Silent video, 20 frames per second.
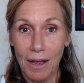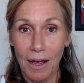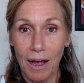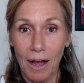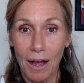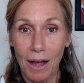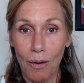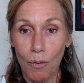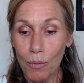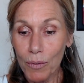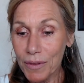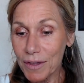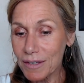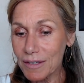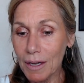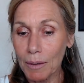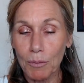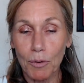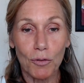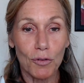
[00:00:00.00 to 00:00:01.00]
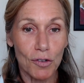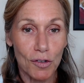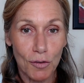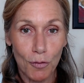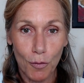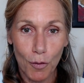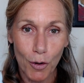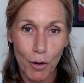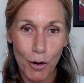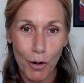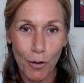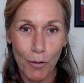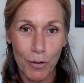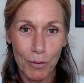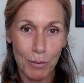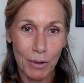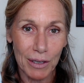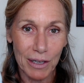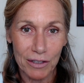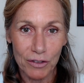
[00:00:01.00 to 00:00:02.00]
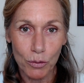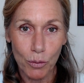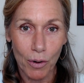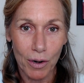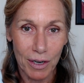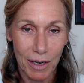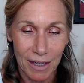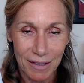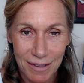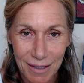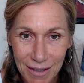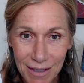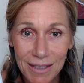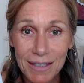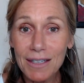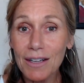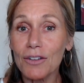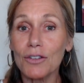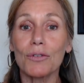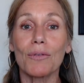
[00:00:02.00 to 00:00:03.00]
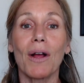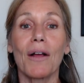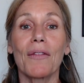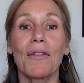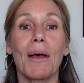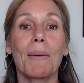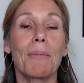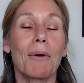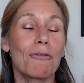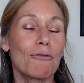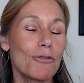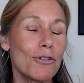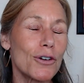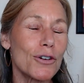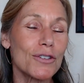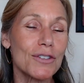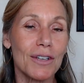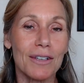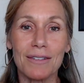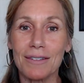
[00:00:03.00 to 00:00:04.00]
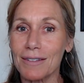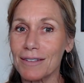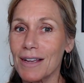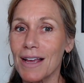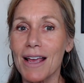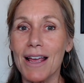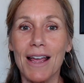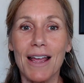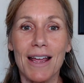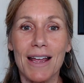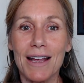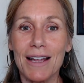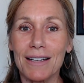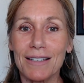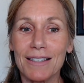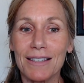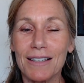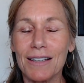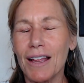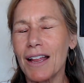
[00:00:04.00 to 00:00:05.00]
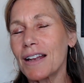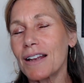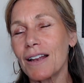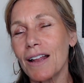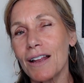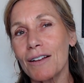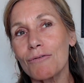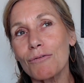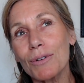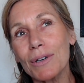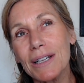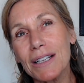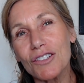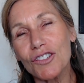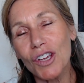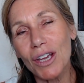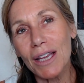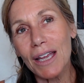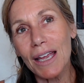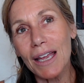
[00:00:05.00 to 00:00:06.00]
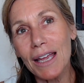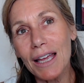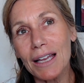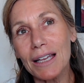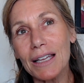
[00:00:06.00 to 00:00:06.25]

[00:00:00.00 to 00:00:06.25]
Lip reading: When the sun moves into Virgo, then we'll get to organize the details around that. But first, it's really checking in.